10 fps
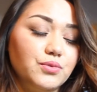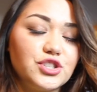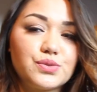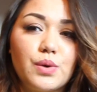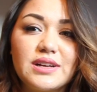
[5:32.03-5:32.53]

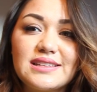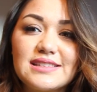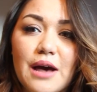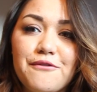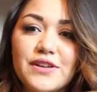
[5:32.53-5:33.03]
just want to
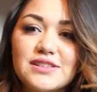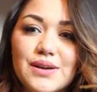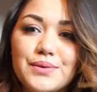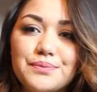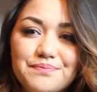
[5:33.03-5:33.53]
stuff it
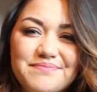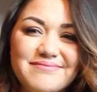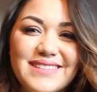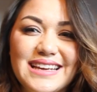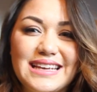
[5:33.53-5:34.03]
so
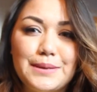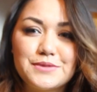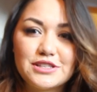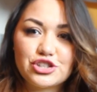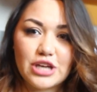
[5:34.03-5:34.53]
it
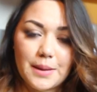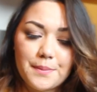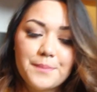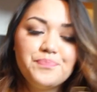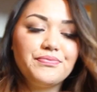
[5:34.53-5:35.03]
keeps its shape.
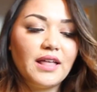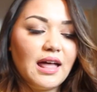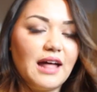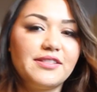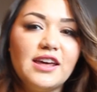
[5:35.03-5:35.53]

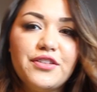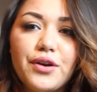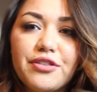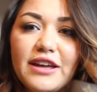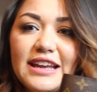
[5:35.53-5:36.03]
And the other
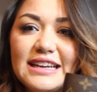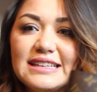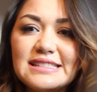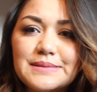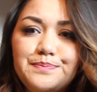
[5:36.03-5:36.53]
thing
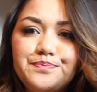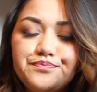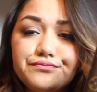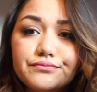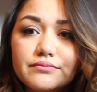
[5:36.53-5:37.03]
is,
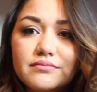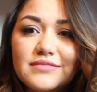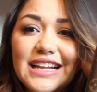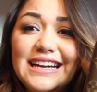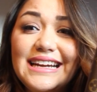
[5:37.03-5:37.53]

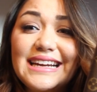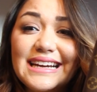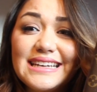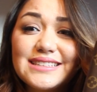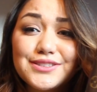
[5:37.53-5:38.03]
it
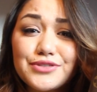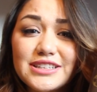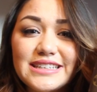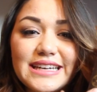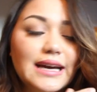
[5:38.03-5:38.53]
is
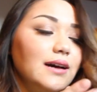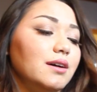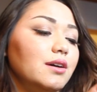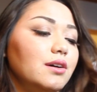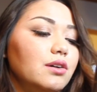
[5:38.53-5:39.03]
really
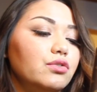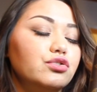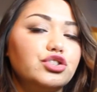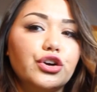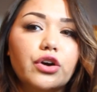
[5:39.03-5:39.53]

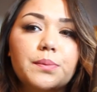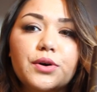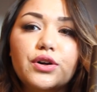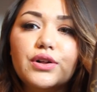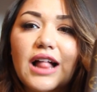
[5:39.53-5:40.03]

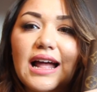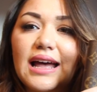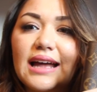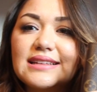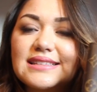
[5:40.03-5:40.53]
durable,
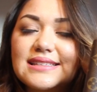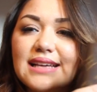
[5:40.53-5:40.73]
and